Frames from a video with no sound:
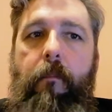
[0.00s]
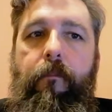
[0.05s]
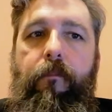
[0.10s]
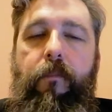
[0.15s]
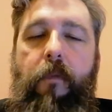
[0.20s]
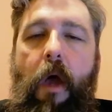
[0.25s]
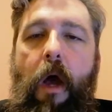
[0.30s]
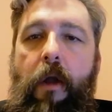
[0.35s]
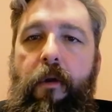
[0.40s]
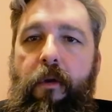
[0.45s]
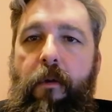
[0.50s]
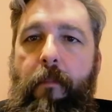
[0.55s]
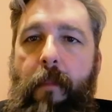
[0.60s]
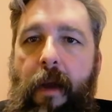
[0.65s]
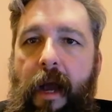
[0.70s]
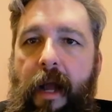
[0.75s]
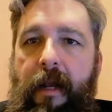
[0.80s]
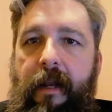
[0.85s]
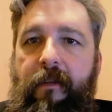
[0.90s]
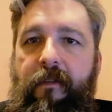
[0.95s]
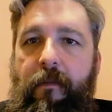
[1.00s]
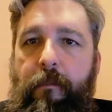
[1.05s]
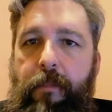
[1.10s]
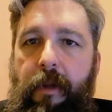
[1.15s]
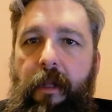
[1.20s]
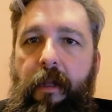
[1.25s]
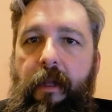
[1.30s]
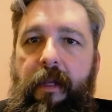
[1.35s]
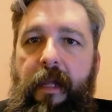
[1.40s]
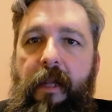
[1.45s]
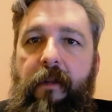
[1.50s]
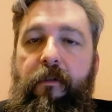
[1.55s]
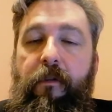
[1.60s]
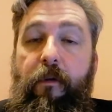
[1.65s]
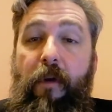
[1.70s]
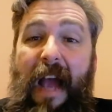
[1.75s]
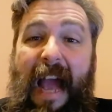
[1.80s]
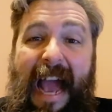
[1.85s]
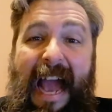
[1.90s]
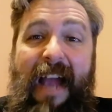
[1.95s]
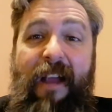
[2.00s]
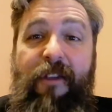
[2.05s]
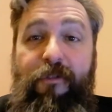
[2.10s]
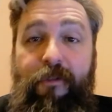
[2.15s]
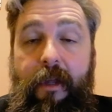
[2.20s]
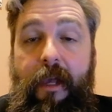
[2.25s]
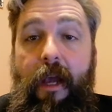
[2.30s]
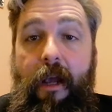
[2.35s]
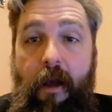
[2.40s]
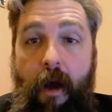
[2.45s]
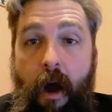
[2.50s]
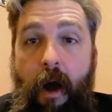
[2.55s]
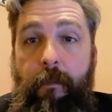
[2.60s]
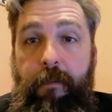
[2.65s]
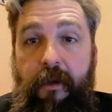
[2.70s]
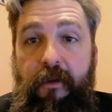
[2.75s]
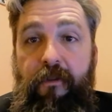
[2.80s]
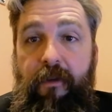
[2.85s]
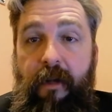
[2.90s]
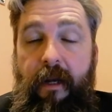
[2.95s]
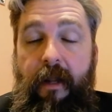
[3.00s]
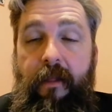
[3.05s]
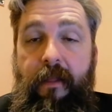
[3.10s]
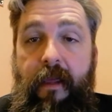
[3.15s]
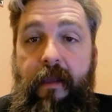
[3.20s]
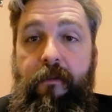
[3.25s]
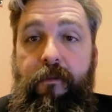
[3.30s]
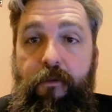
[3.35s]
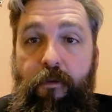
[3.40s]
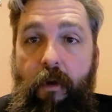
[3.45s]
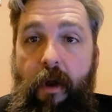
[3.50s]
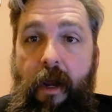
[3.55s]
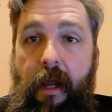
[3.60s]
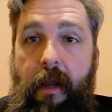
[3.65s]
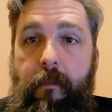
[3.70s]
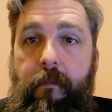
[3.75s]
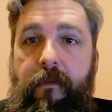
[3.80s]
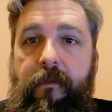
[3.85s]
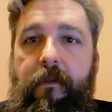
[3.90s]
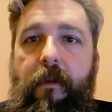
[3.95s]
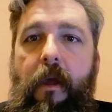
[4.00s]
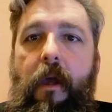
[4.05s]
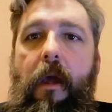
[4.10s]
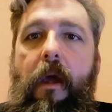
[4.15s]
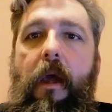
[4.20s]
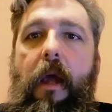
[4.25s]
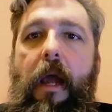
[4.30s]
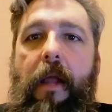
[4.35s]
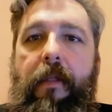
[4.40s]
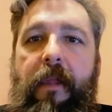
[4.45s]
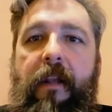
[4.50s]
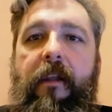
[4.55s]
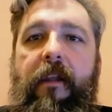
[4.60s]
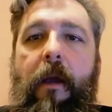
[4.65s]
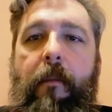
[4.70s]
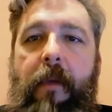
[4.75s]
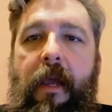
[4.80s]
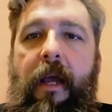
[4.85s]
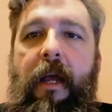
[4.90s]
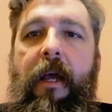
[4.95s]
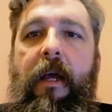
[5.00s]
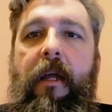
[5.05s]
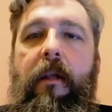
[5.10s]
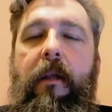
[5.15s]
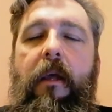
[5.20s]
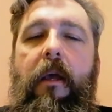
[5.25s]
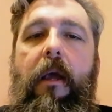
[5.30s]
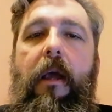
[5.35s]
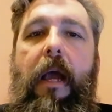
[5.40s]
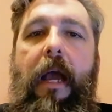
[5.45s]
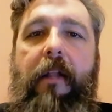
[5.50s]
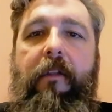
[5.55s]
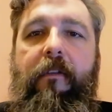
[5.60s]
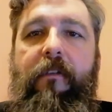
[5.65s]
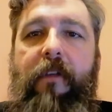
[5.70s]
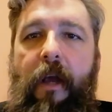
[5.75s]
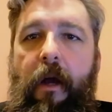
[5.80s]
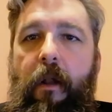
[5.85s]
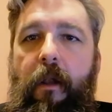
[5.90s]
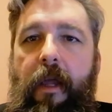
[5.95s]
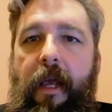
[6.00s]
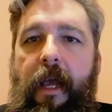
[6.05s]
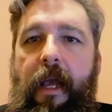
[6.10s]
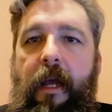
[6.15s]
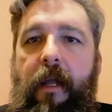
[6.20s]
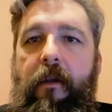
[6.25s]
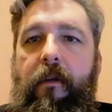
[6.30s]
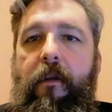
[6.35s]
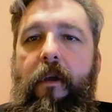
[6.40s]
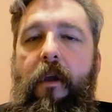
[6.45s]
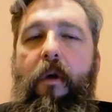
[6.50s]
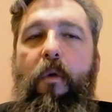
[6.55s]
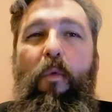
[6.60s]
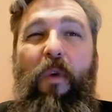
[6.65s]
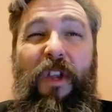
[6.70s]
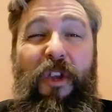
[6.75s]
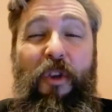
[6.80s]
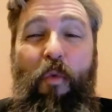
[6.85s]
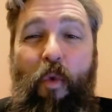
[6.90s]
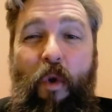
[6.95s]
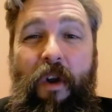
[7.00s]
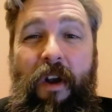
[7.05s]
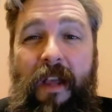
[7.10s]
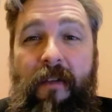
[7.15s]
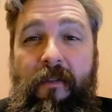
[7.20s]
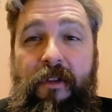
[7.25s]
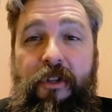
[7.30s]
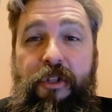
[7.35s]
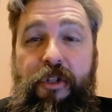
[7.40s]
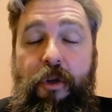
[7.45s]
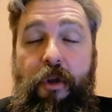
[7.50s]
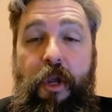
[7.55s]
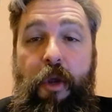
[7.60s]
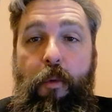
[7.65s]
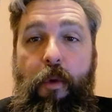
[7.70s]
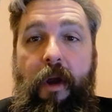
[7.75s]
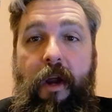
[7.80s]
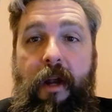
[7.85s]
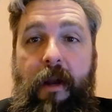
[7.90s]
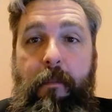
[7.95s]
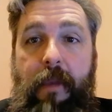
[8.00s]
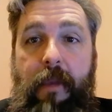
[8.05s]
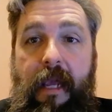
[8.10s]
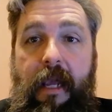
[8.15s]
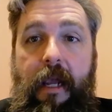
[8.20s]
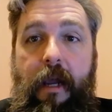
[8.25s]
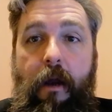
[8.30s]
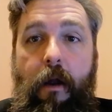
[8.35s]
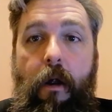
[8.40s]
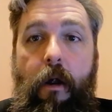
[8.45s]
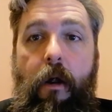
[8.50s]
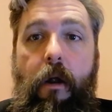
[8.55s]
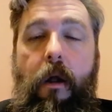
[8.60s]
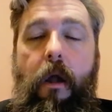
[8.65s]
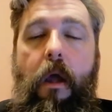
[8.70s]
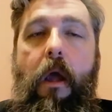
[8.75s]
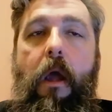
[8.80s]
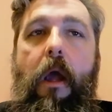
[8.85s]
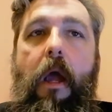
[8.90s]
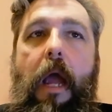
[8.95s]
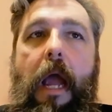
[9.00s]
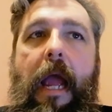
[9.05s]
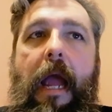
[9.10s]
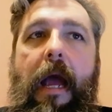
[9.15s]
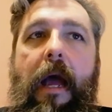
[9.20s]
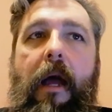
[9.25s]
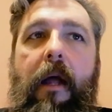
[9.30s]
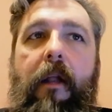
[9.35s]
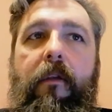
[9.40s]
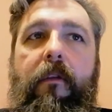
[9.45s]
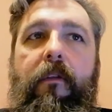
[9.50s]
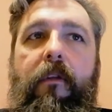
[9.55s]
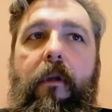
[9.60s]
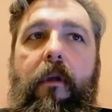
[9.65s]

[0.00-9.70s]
undermined its ability to actually accomplish any of these dreams, and then come in at the tail end when you weren't even sure you were going to be here and